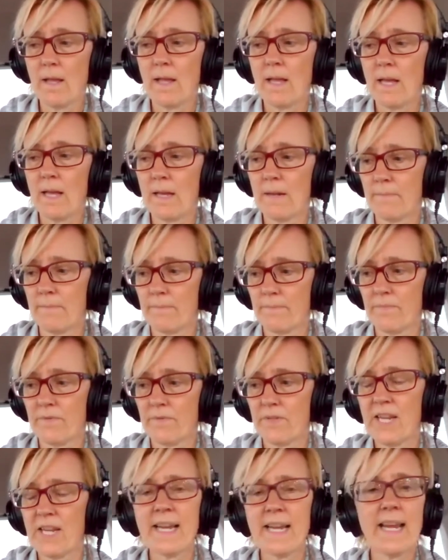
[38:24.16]
and
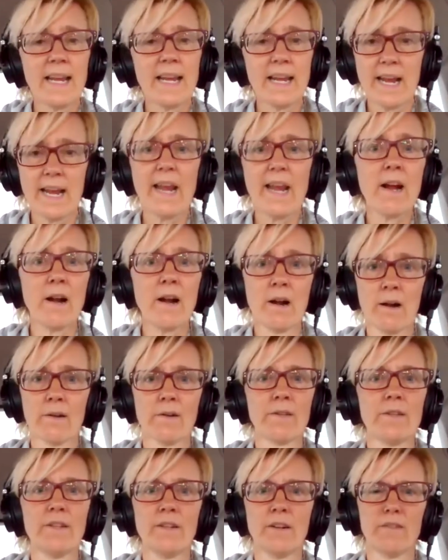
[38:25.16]
taking care,
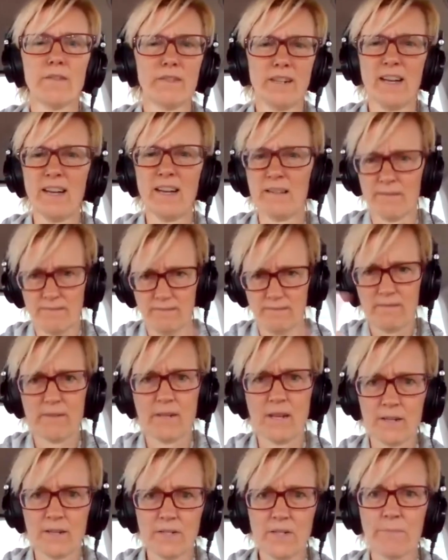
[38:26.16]
not
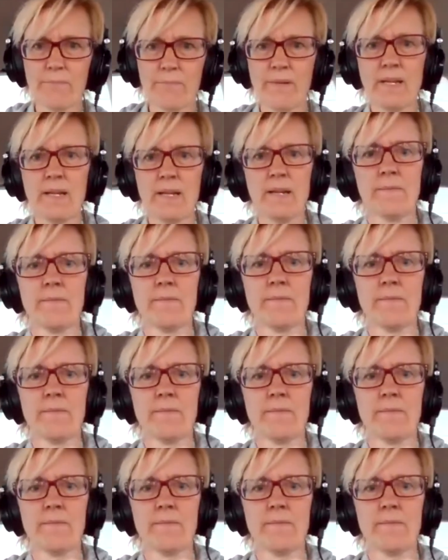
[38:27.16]
to be